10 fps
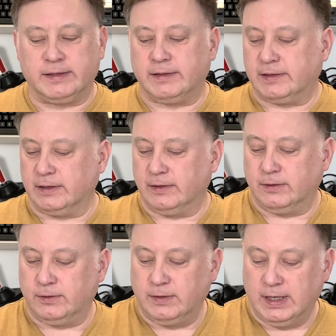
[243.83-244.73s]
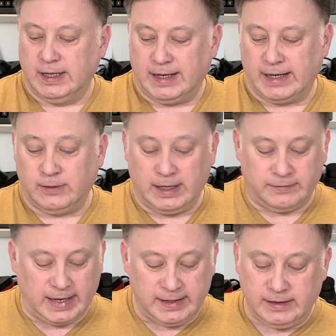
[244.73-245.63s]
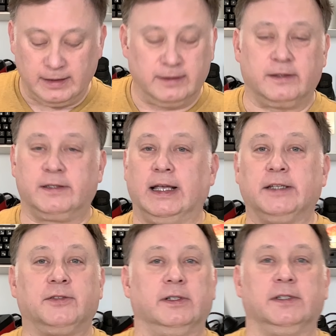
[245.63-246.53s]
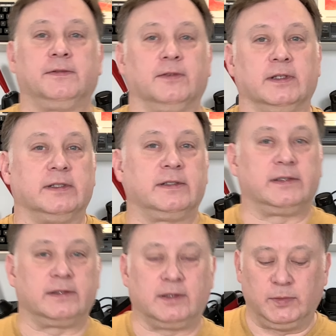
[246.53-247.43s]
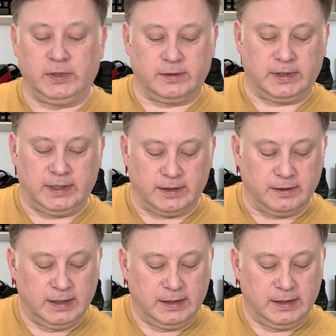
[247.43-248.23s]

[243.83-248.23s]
So I don't have any other accessories for this computer here.